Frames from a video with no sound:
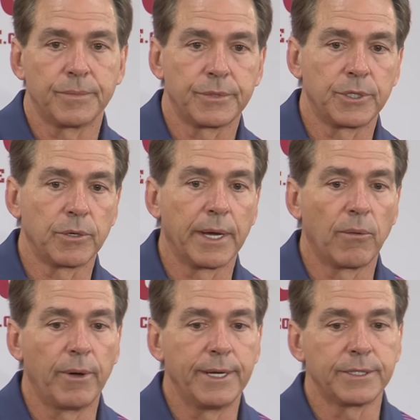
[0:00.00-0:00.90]
still got
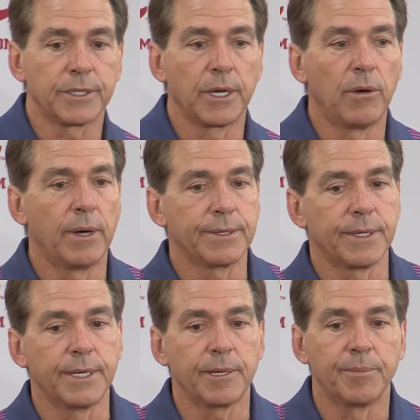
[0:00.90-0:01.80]
a ways to go, I
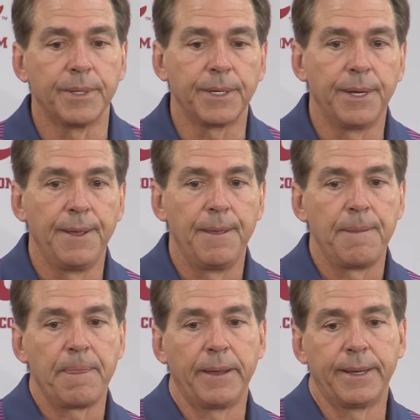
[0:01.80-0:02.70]
think. But
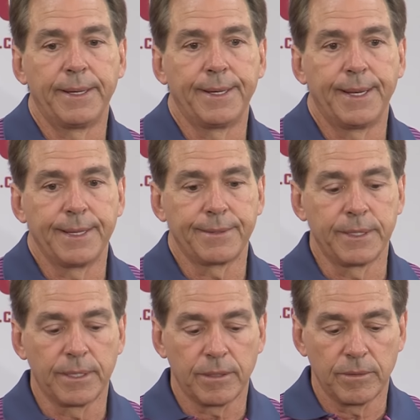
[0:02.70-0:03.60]
I
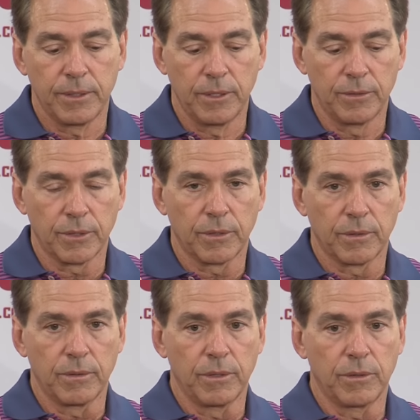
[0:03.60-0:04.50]
think, you know,
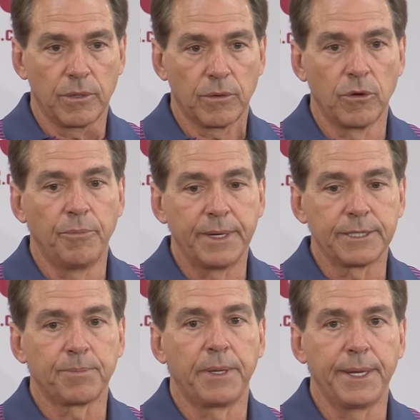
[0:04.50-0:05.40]
the group
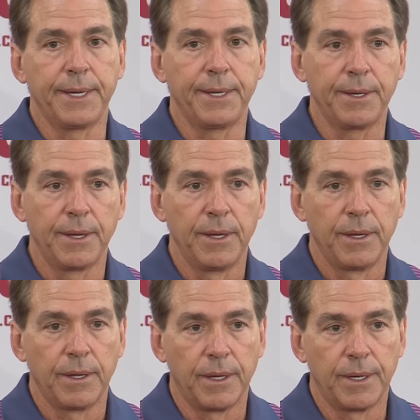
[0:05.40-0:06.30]
has played
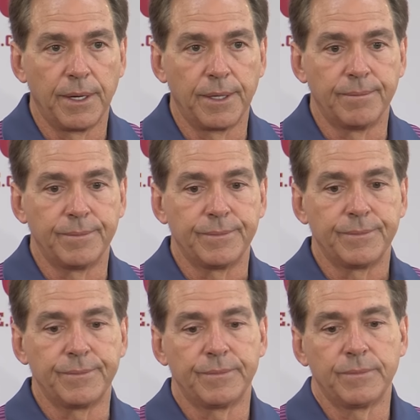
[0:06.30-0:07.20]

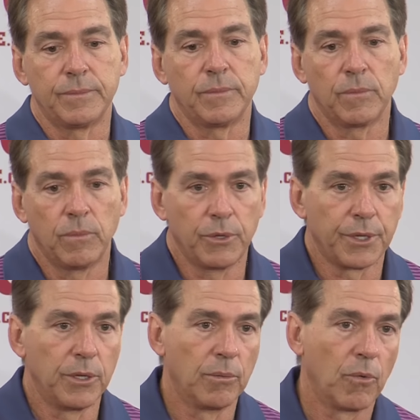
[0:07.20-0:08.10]
with a
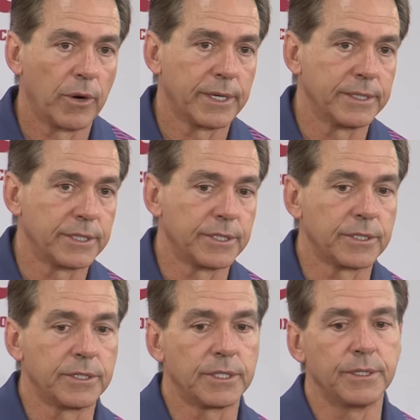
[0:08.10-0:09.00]
little more
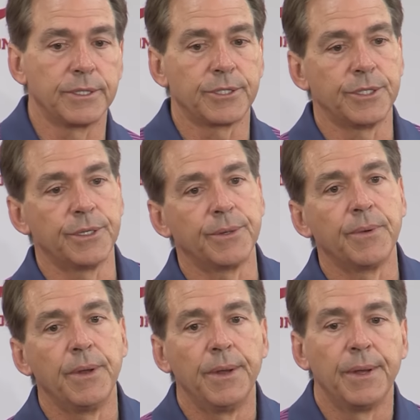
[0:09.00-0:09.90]
consistency this year.
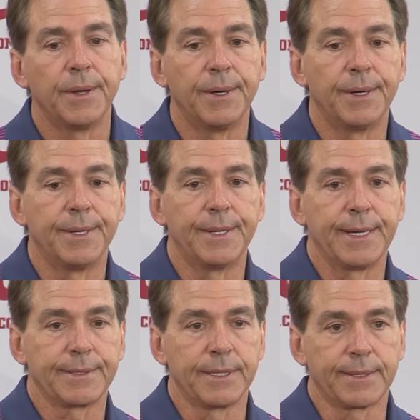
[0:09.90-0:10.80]

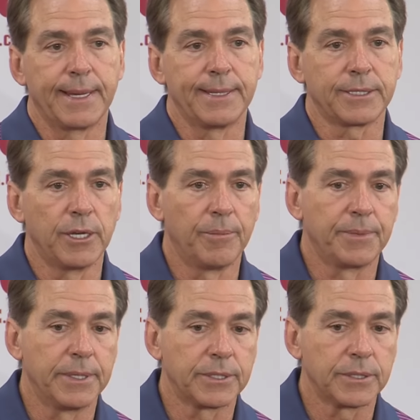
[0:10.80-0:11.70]
I think that has
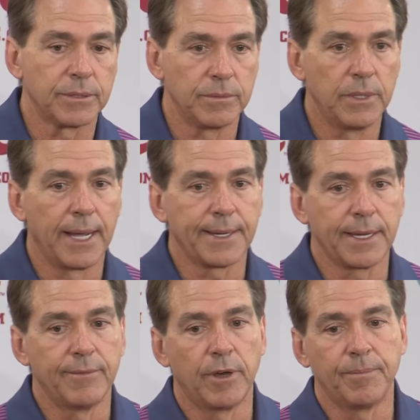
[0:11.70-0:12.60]
helped us not to
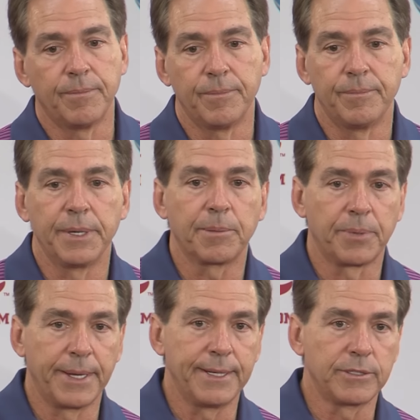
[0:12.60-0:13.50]
give up big
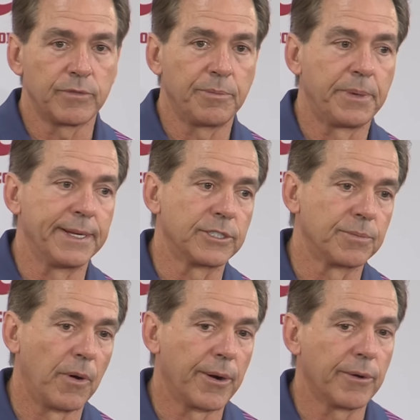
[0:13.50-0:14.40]
plays. We've played
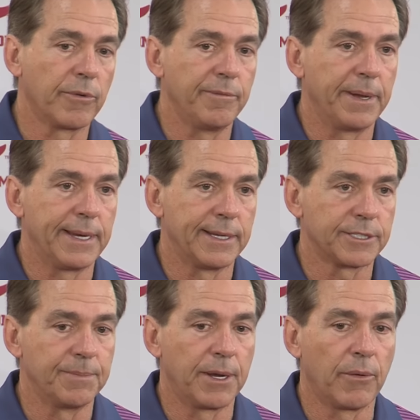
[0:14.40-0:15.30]
smarter. We've made
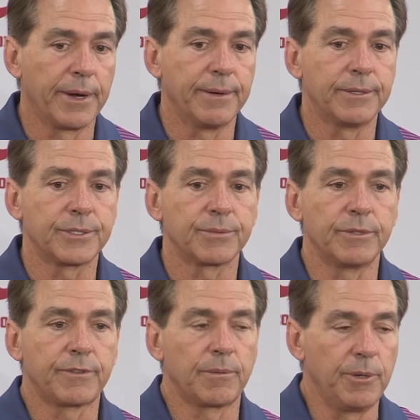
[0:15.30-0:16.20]
less mental errors.
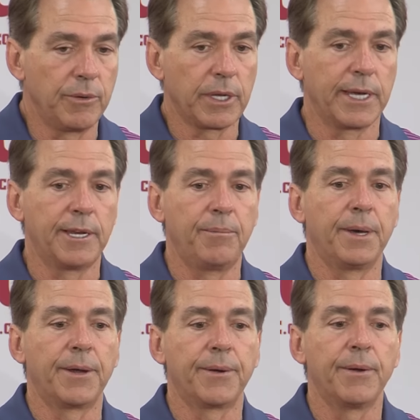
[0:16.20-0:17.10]
We've communicated
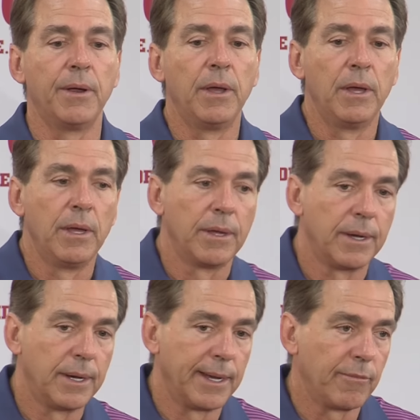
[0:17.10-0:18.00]
better.
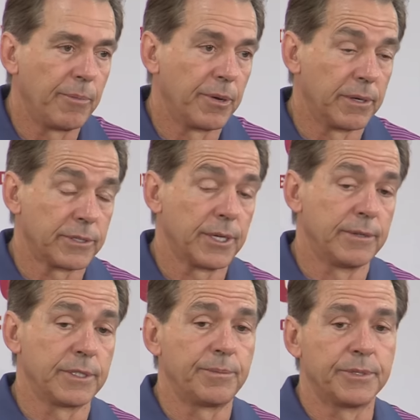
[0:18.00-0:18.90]
And we put
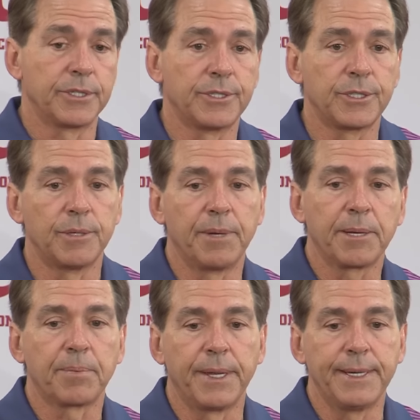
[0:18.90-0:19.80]
ourselves in position to
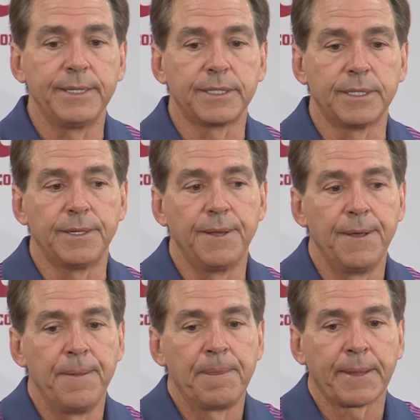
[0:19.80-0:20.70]
make plays, and
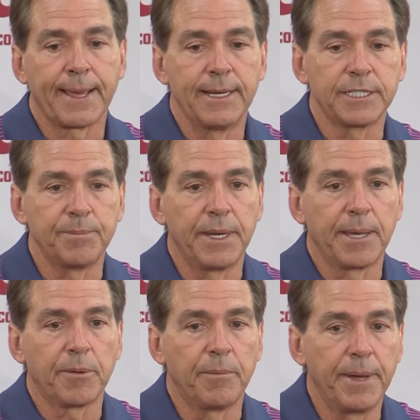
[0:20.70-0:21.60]
guys have been
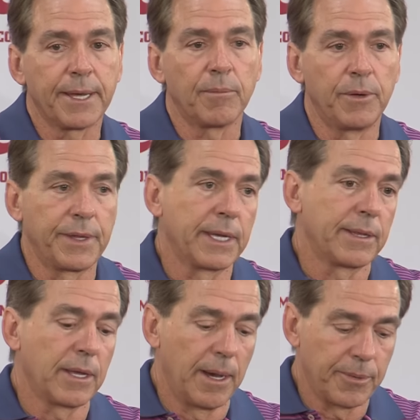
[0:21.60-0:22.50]
able to make them when they
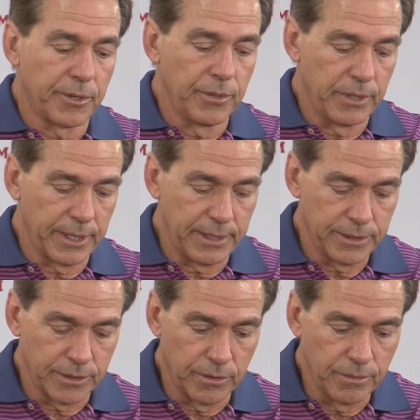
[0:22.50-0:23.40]
get the opportunity.
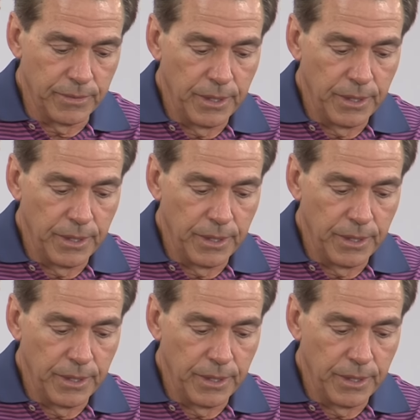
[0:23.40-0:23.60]
So,